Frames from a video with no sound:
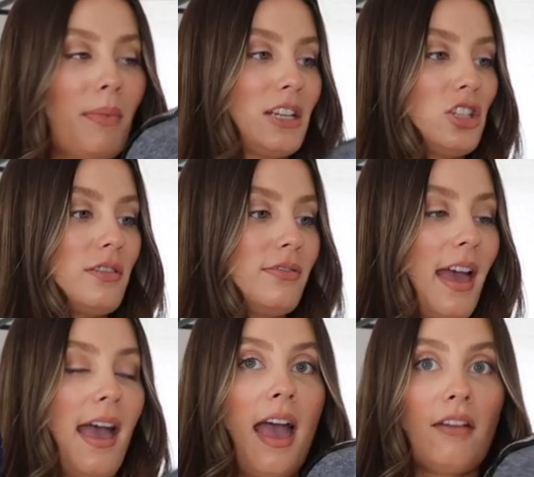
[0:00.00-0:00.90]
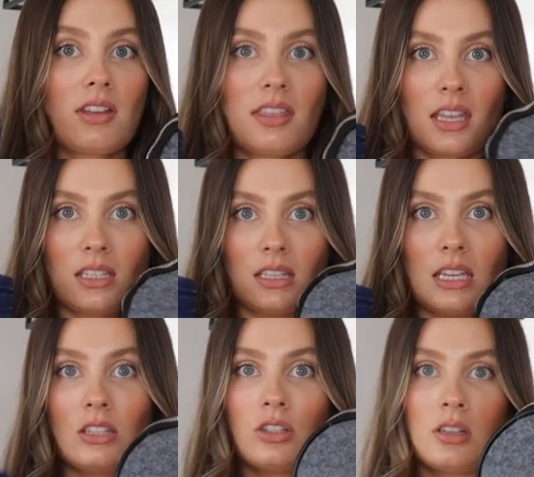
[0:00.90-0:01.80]
managed to fit everything into
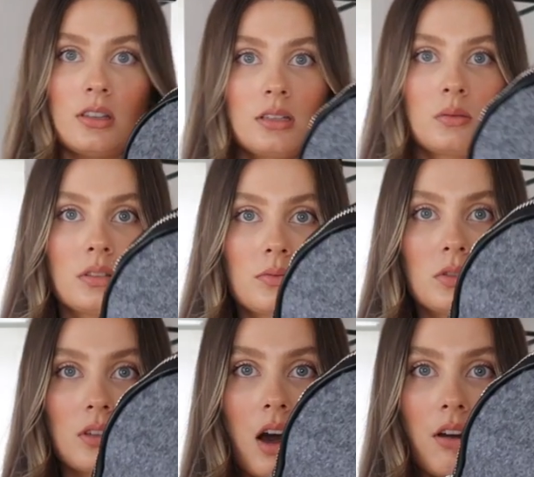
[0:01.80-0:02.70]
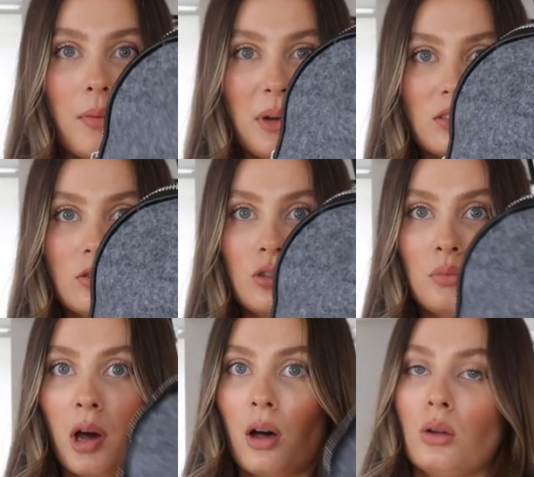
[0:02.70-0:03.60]
these two. This one's from Zara, but it's
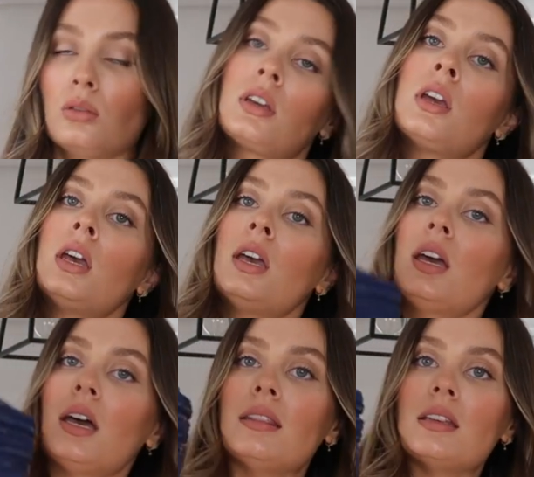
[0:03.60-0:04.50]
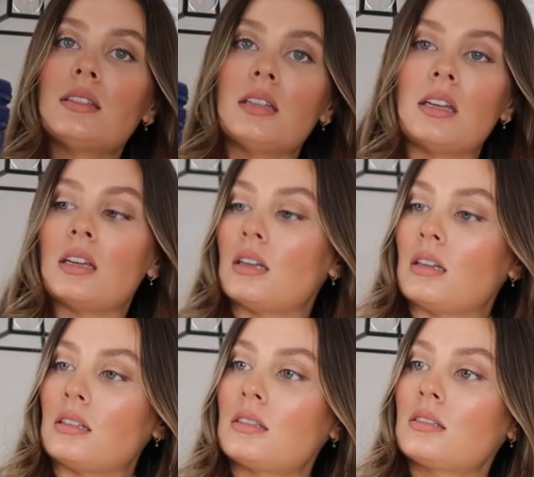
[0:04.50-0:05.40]
super old. And this
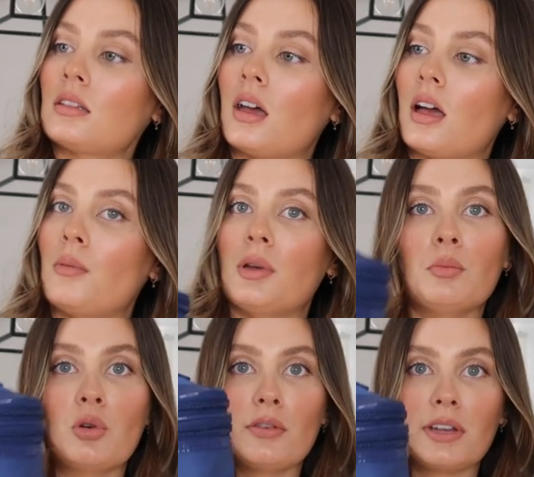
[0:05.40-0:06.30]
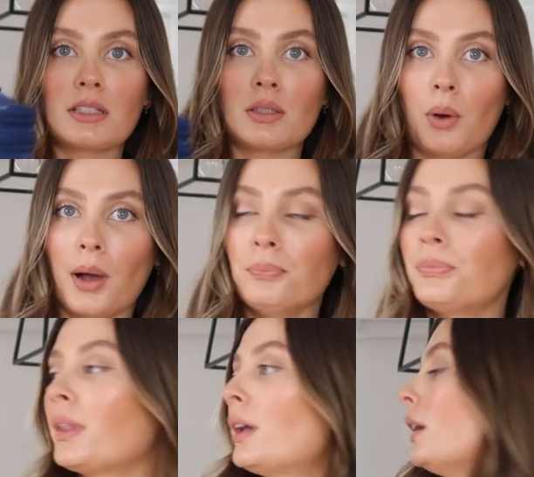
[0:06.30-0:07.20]
is an Amorevieux one.